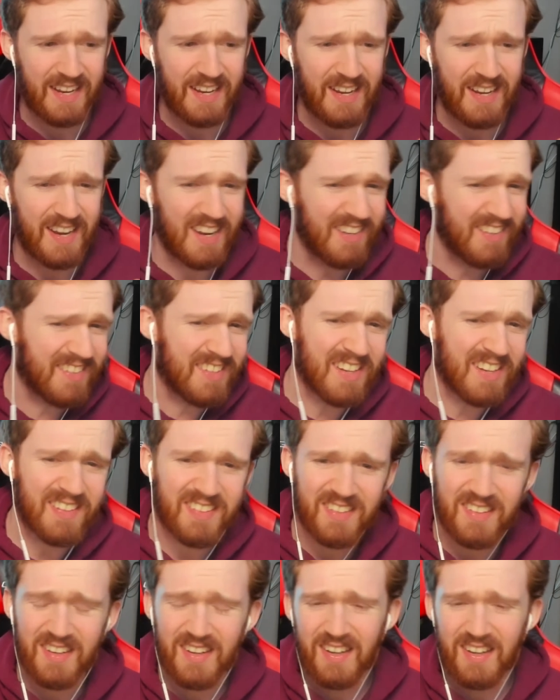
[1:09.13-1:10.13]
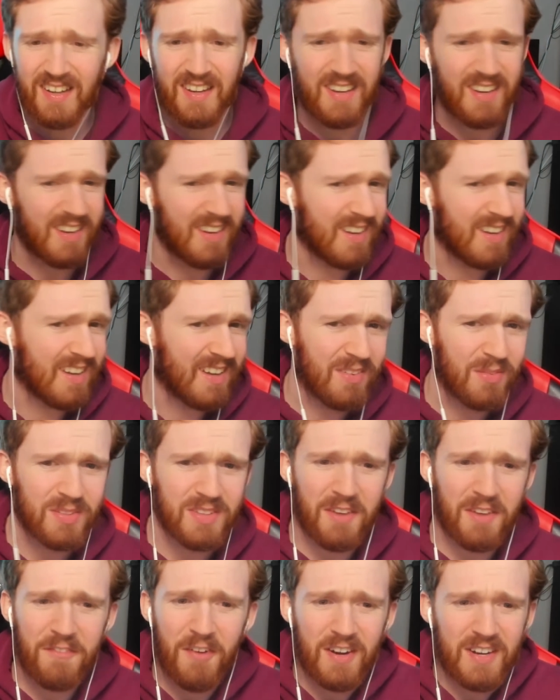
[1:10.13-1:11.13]
Is this...
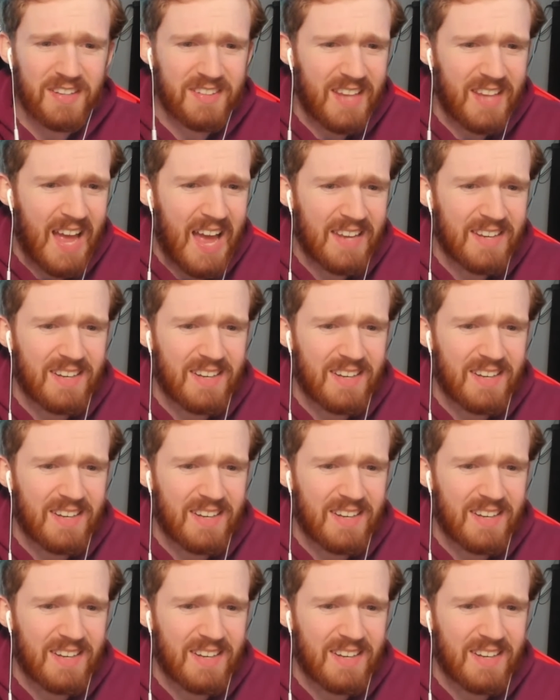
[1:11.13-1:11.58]
The fuck is that?